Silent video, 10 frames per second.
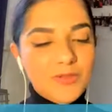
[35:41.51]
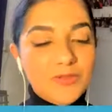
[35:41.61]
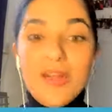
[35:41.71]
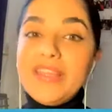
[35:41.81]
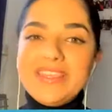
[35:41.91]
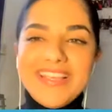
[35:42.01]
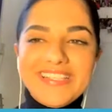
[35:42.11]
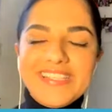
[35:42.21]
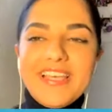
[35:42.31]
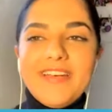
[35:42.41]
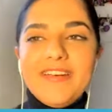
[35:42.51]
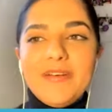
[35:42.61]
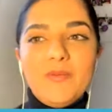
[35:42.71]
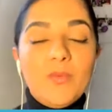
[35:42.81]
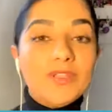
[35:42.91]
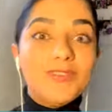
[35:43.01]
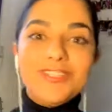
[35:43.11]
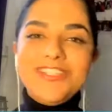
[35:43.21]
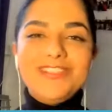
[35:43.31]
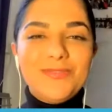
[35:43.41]
to find things there and what to
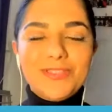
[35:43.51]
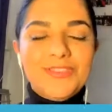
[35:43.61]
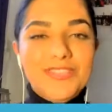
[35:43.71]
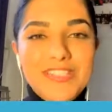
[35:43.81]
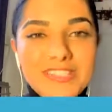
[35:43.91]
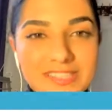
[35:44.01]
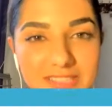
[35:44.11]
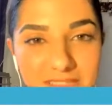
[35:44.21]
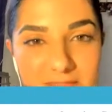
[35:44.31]
eat.